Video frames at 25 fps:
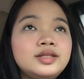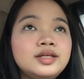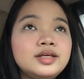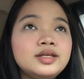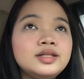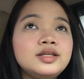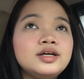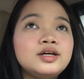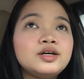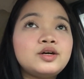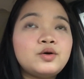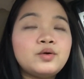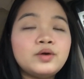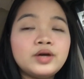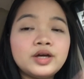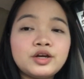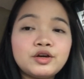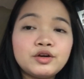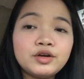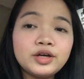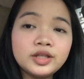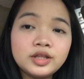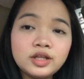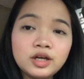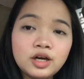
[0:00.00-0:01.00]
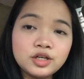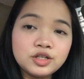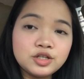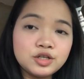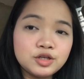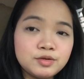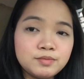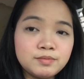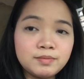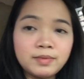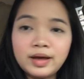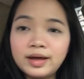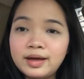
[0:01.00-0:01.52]
Did a quick retouch
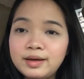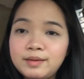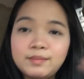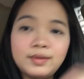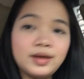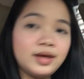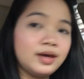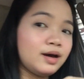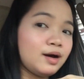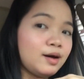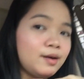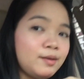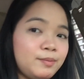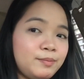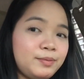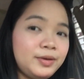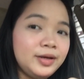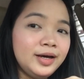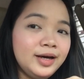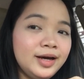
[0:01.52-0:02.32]
on my makeup.